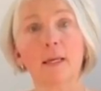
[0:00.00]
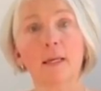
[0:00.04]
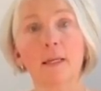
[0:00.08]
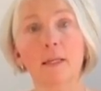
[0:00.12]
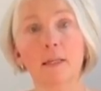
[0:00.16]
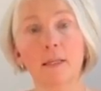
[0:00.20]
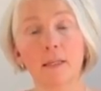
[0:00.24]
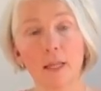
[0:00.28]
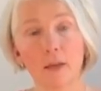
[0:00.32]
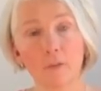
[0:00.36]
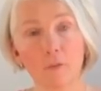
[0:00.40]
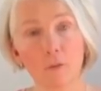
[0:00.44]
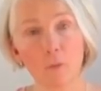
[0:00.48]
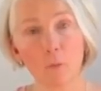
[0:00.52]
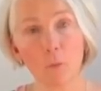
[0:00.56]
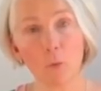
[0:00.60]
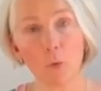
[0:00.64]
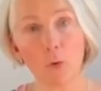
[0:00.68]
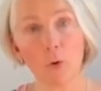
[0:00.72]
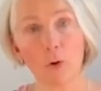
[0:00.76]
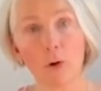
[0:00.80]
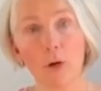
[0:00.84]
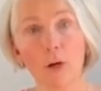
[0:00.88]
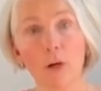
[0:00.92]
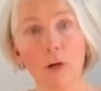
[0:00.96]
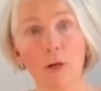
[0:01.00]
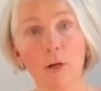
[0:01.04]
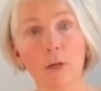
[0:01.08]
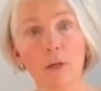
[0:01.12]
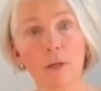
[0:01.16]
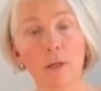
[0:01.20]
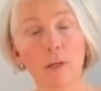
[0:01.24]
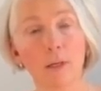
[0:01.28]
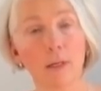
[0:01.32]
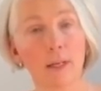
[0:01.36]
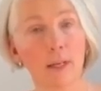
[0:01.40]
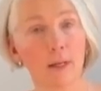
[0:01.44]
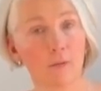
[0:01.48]
Never more,
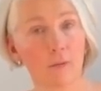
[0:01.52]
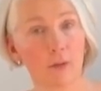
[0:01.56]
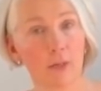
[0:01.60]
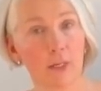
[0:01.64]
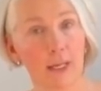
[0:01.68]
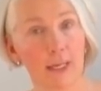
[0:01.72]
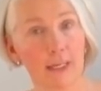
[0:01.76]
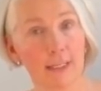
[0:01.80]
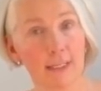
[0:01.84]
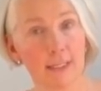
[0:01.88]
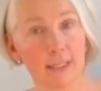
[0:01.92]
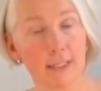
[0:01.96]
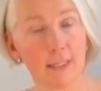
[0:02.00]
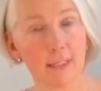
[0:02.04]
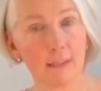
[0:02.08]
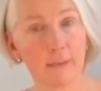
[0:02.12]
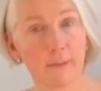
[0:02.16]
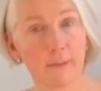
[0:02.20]
never less.